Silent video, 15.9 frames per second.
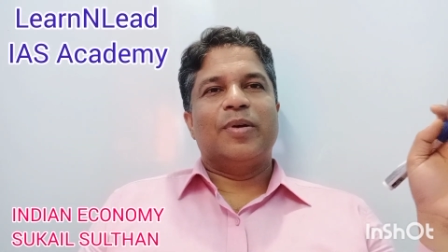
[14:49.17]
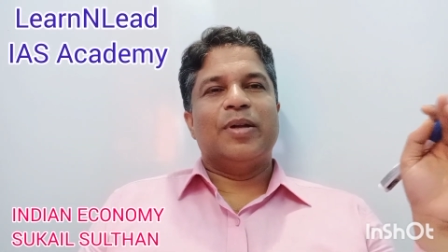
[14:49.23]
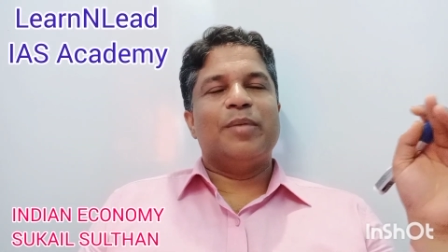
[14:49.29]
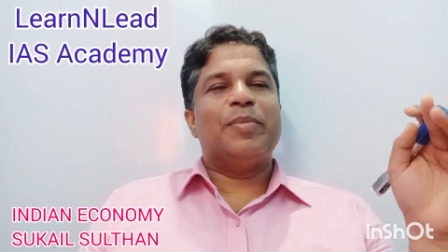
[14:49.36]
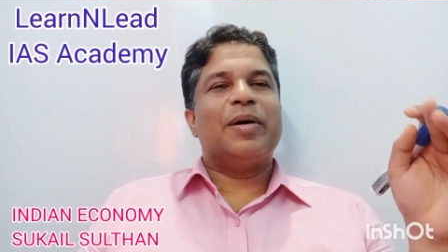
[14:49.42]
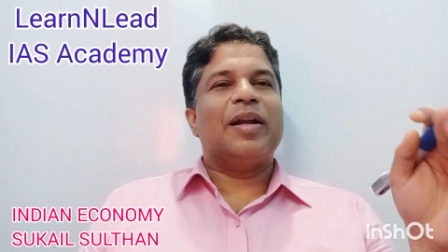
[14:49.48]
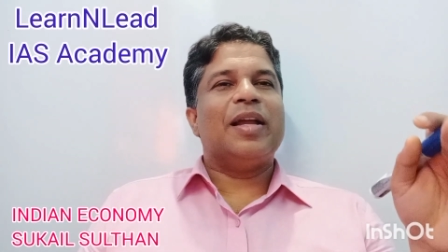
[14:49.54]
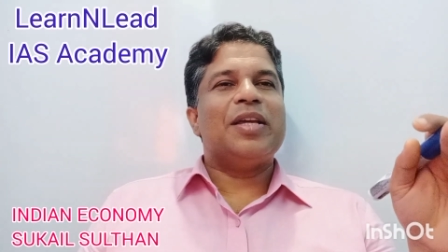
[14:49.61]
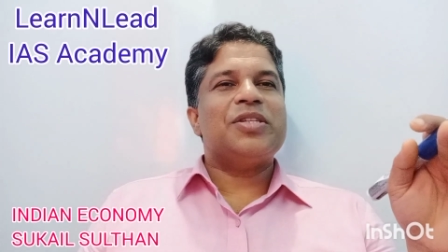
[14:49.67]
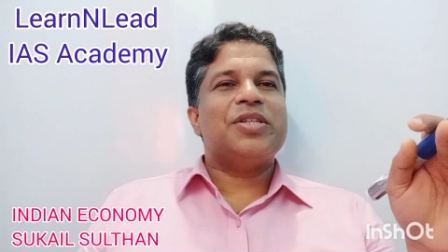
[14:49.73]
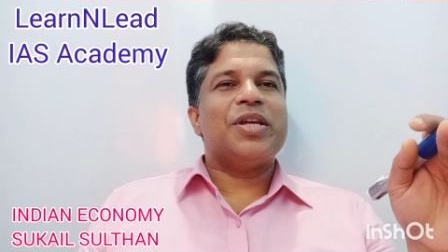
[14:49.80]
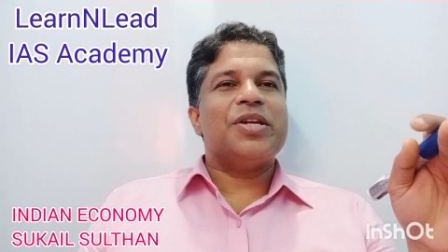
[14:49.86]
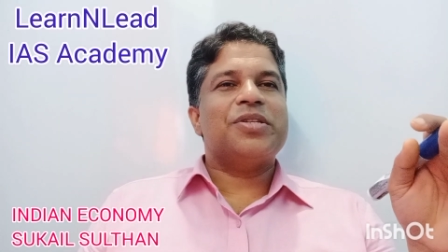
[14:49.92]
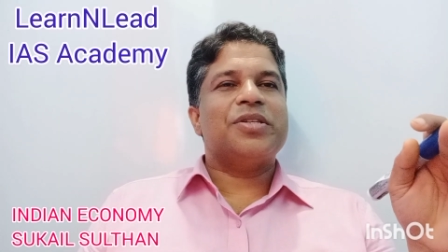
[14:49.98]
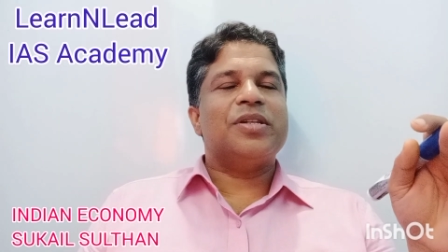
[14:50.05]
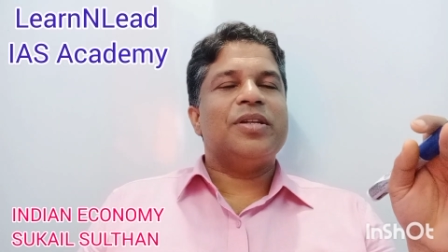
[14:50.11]

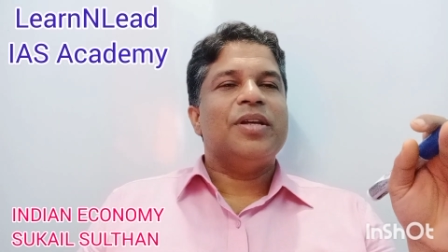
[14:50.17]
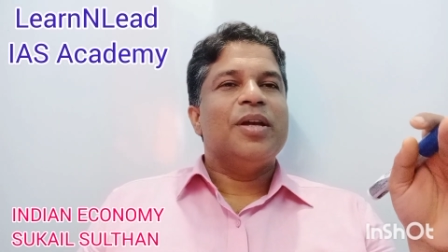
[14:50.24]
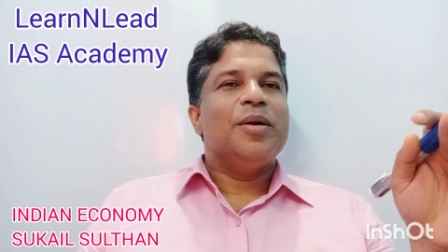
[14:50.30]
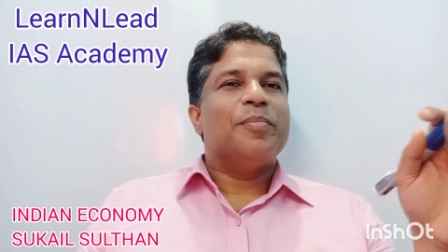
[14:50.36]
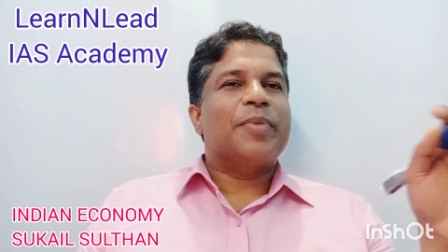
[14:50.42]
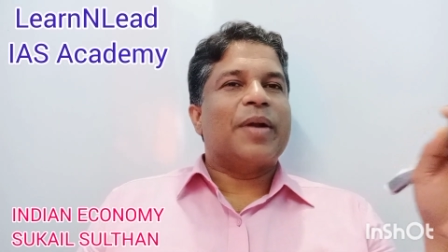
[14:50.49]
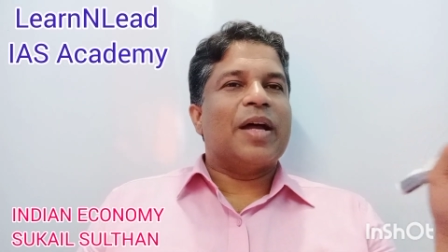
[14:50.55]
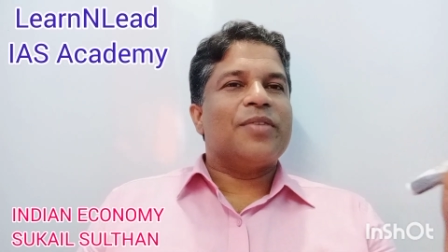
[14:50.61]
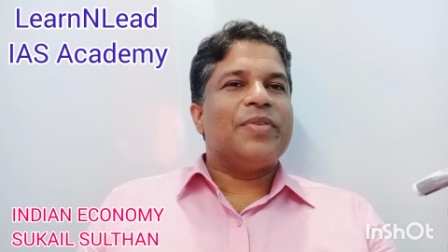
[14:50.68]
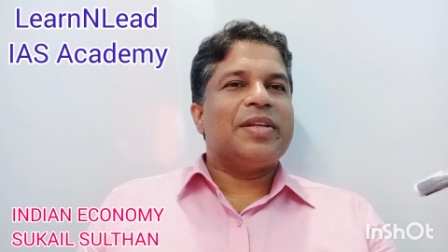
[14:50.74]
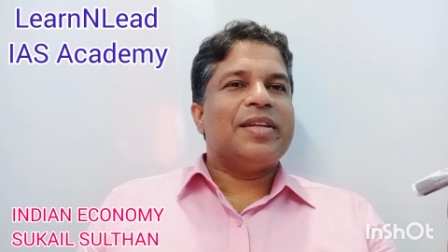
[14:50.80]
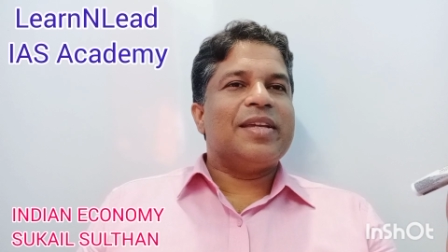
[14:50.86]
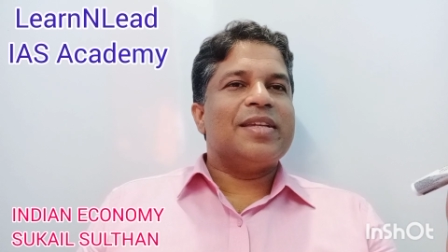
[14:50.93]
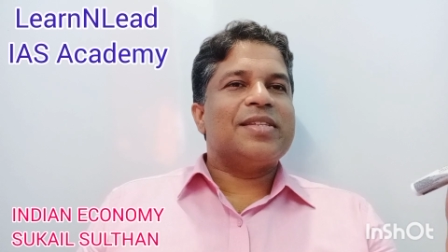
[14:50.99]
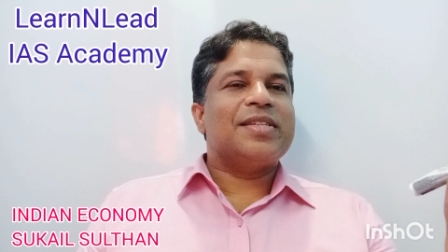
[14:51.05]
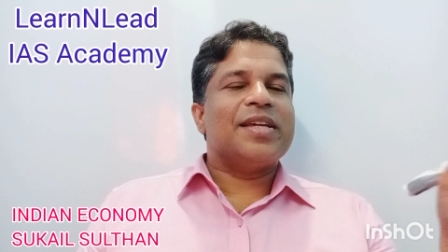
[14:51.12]
liberalization,
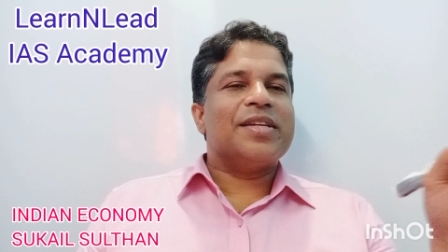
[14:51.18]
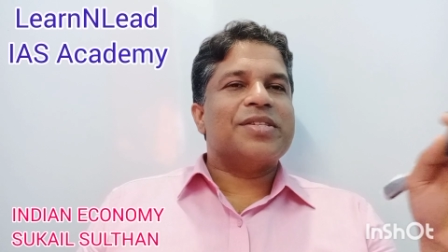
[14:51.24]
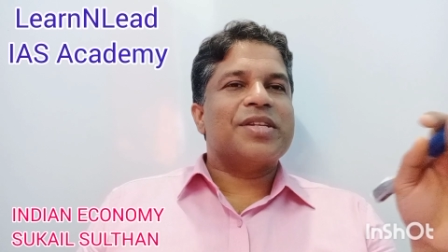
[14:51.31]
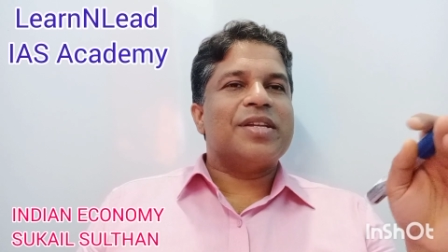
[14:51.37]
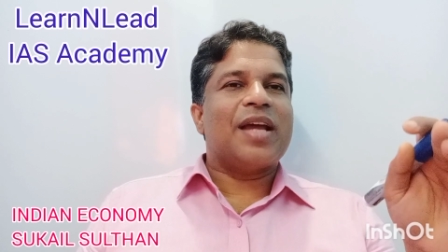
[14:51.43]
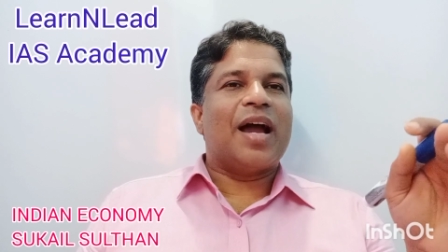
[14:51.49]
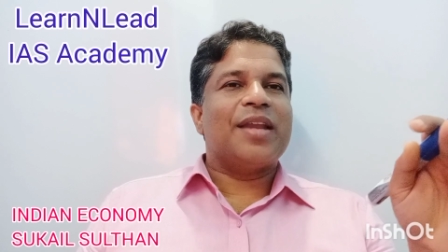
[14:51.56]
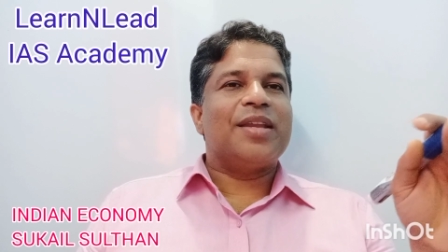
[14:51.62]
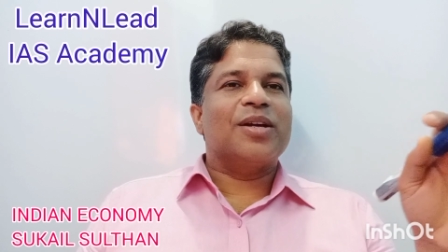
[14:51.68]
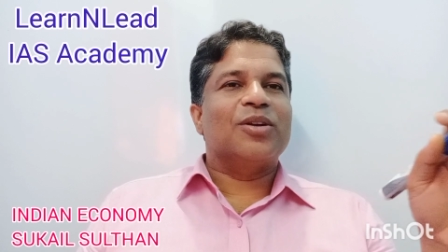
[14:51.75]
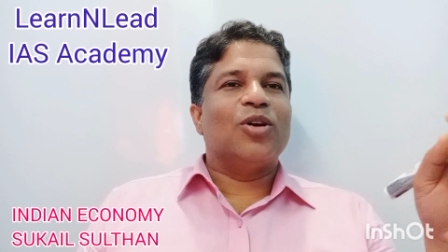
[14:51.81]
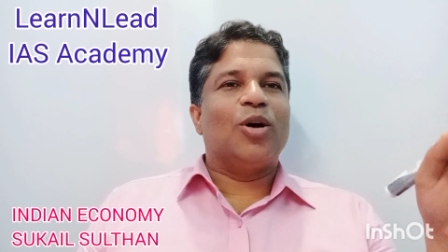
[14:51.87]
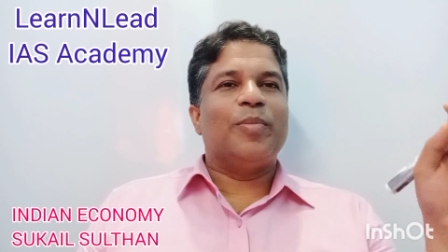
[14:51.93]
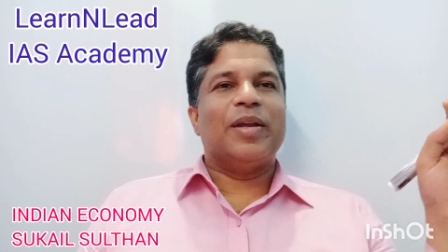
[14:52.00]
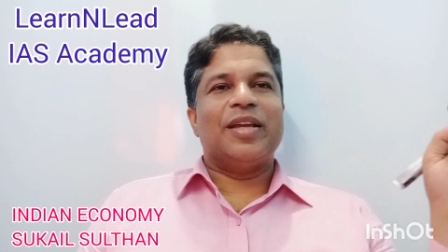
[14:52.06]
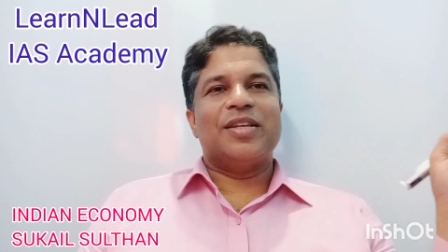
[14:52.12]
privatization and
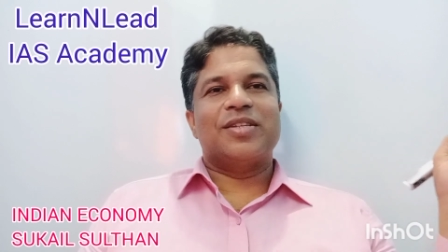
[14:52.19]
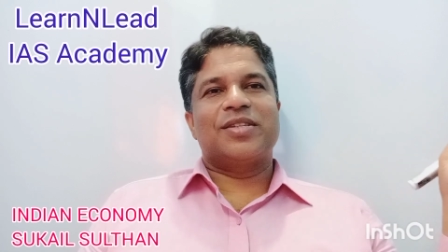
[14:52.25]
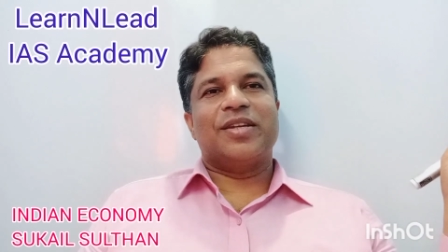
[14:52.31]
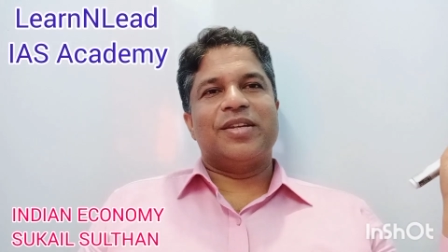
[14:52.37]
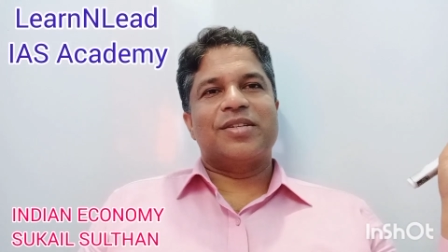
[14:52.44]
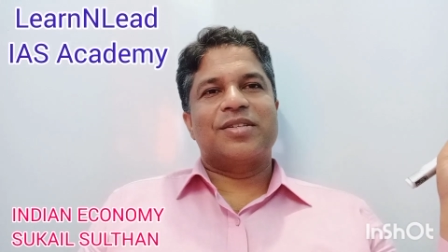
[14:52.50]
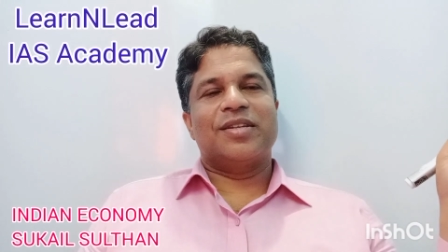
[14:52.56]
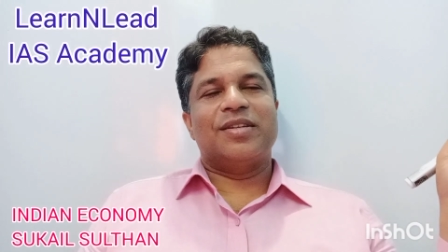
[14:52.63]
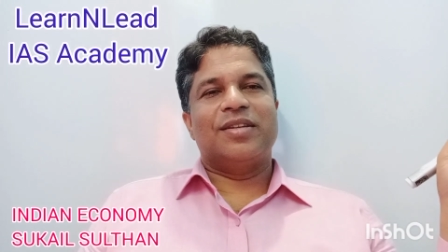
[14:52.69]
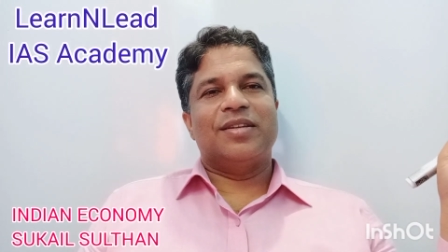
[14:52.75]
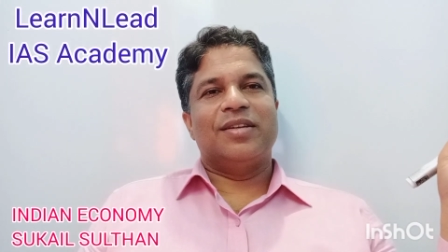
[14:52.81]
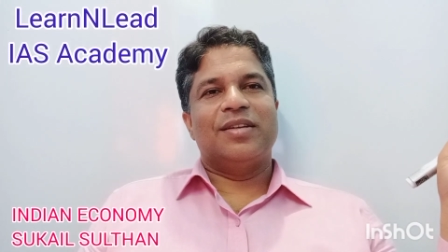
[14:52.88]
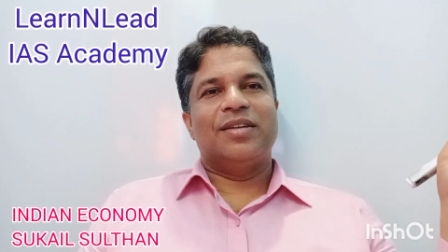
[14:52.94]
globalization,